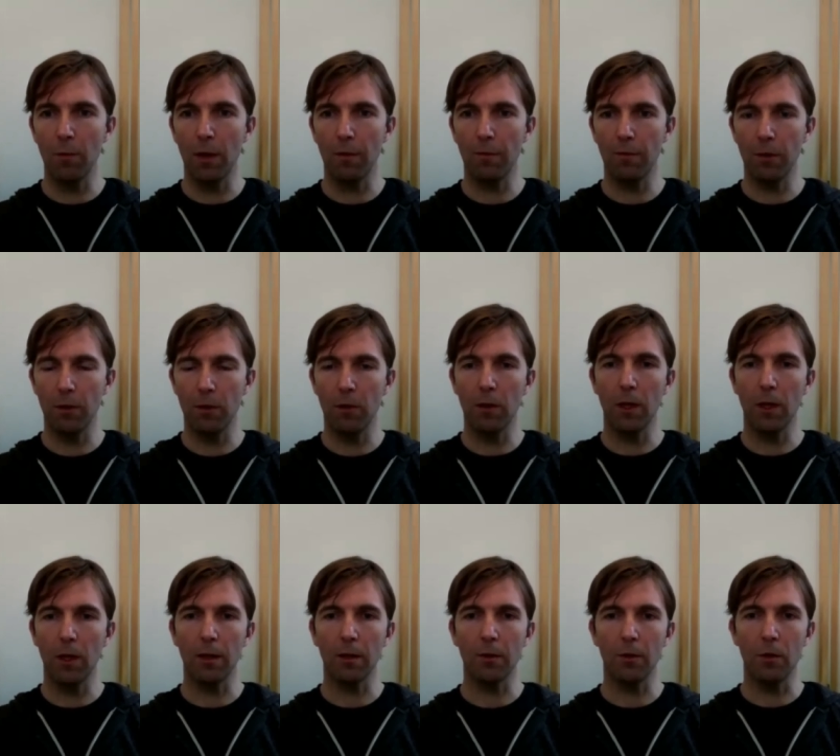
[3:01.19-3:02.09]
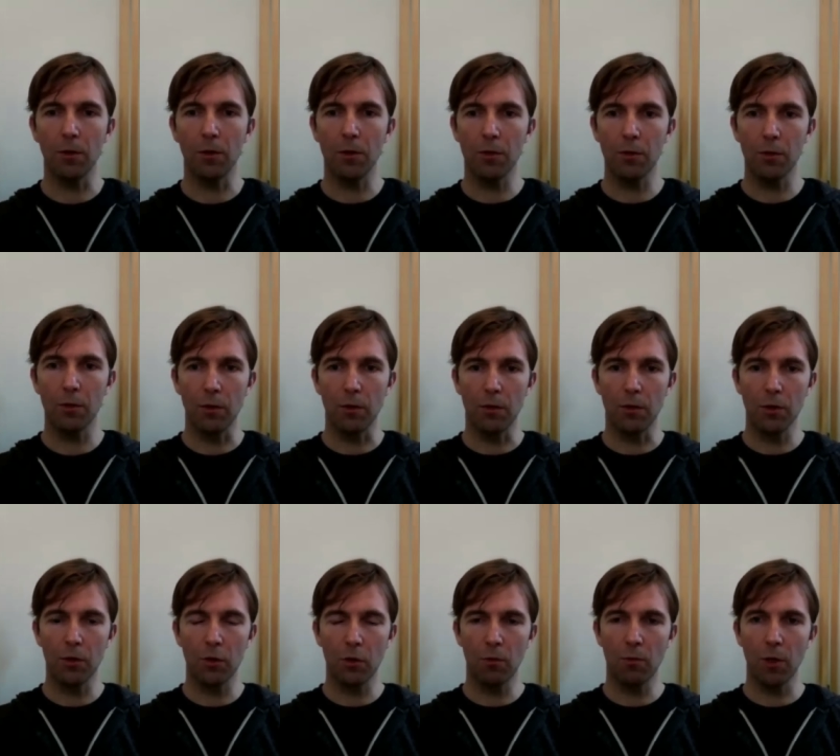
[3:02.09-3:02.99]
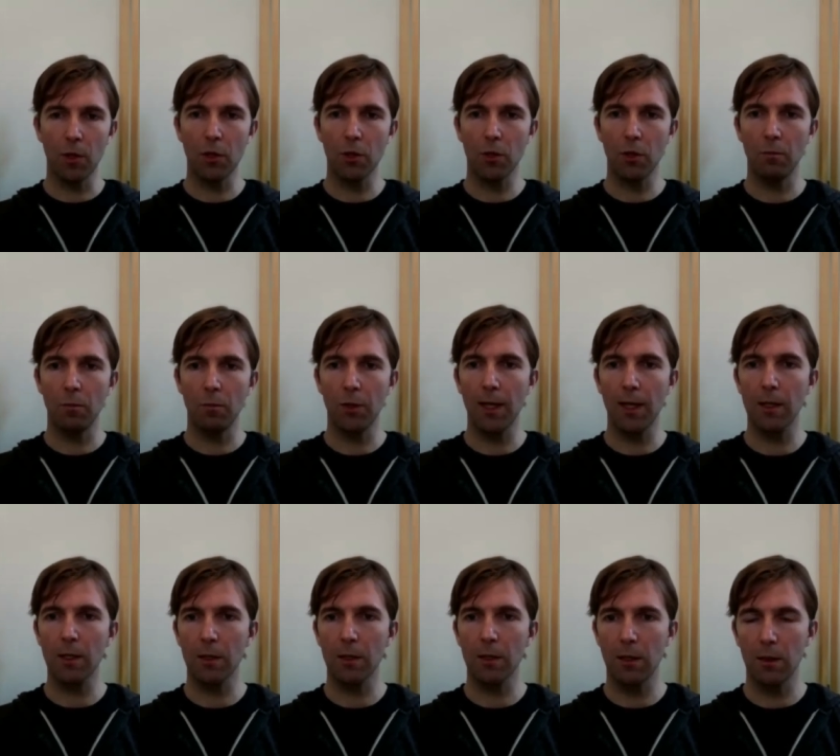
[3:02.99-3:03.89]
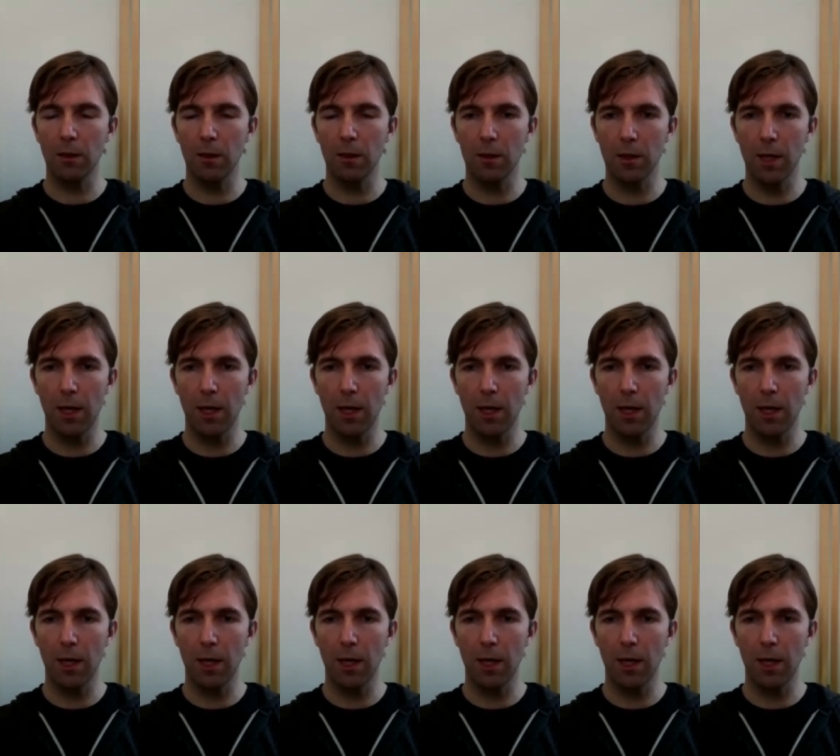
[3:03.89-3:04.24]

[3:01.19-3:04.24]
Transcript: I feel like there's there's so much complexity in these